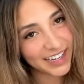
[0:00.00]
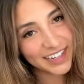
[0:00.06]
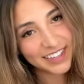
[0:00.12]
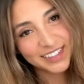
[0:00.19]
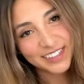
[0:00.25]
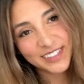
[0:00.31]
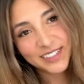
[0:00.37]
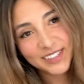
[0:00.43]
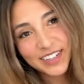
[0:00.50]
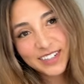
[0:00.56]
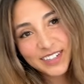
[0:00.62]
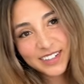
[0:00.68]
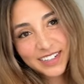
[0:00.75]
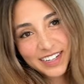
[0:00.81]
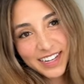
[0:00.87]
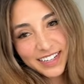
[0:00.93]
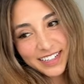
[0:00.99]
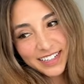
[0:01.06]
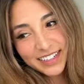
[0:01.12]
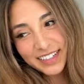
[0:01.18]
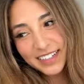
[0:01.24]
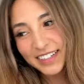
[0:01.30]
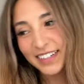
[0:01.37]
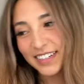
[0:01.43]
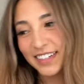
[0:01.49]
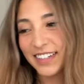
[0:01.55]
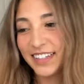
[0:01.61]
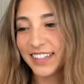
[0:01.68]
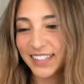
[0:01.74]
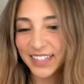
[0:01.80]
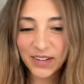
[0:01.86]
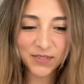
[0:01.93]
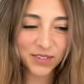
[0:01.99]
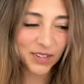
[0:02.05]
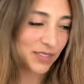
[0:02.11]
Okay, I got the straightener again. It's the